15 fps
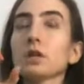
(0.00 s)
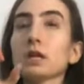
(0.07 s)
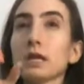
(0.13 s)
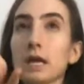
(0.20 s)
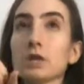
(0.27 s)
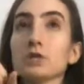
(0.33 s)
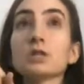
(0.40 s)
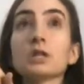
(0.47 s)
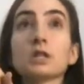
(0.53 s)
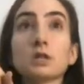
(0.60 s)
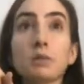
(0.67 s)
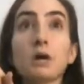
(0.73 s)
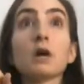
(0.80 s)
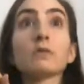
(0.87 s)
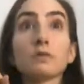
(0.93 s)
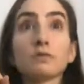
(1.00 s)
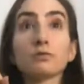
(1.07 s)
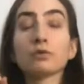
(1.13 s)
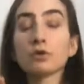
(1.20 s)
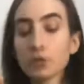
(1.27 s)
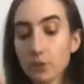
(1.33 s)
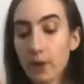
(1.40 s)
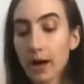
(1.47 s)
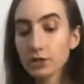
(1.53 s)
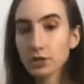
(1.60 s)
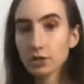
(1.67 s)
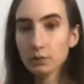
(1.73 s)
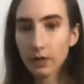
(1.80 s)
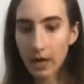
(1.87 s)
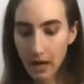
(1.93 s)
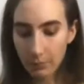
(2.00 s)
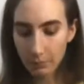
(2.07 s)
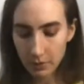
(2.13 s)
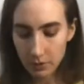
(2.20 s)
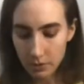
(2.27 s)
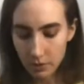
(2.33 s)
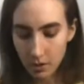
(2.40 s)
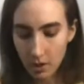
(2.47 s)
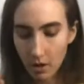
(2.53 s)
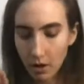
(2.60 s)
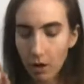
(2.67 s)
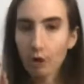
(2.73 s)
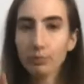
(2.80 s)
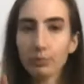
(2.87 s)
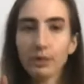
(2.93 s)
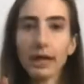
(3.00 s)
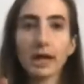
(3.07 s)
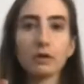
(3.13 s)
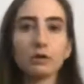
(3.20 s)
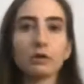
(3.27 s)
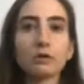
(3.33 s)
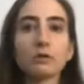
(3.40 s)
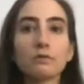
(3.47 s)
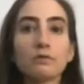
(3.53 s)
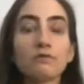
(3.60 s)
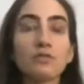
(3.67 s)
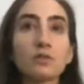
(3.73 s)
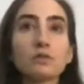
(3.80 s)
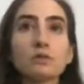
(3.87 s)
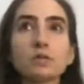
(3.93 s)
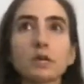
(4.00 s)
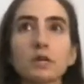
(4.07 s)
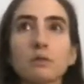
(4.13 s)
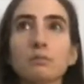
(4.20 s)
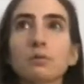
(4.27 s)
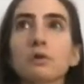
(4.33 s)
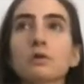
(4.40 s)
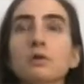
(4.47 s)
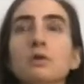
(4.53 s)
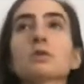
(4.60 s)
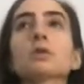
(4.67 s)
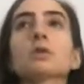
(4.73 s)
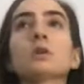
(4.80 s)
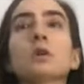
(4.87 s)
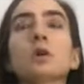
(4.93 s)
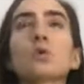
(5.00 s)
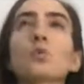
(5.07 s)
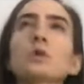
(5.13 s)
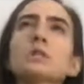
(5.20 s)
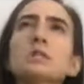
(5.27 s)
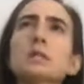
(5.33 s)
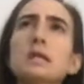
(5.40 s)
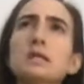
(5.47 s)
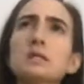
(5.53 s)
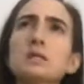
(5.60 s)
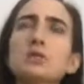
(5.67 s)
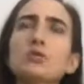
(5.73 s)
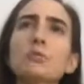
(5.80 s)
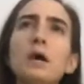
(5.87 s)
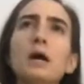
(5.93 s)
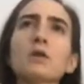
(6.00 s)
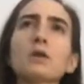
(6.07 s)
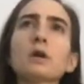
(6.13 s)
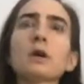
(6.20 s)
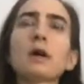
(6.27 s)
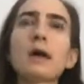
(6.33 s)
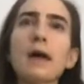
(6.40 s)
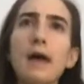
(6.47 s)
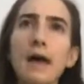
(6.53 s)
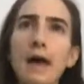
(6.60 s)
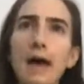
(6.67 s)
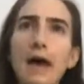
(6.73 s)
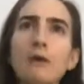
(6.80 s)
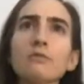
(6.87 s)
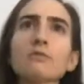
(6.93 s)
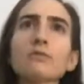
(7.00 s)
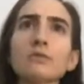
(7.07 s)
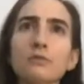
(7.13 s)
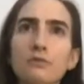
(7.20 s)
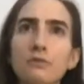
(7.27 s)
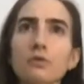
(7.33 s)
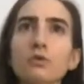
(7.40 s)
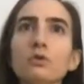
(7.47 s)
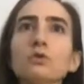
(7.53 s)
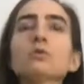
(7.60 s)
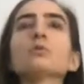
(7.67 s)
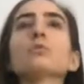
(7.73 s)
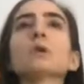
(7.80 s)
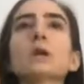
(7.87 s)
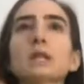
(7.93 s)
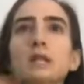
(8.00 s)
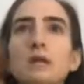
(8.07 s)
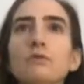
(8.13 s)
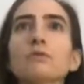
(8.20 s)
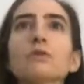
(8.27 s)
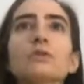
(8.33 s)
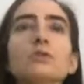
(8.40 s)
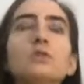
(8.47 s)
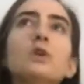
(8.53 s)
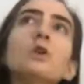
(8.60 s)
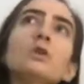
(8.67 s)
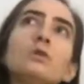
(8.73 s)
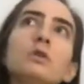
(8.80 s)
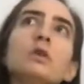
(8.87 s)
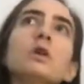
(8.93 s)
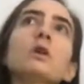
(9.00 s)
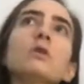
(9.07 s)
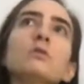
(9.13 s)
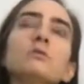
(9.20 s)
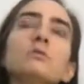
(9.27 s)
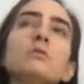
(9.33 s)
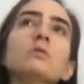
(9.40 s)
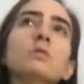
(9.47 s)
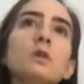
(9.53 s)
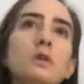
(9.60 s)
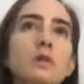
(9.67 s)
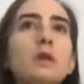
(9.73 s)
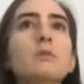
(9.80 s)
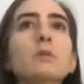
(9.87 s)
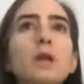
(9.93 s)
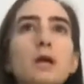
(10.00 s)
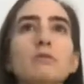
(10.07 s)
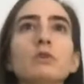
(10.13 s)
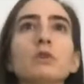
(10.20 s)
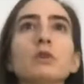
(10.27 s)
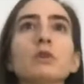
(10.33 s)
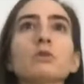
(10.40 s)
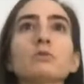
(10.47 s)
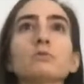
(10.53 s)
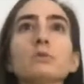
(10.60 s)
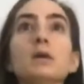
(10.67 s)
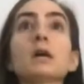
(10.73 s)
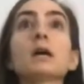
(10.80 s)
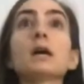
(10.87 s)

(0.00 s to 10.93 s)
engaging in the pelvic floor so actually what happens our bladder fills up once it gets to about half full we get that first oh you know i think i'm going to have to go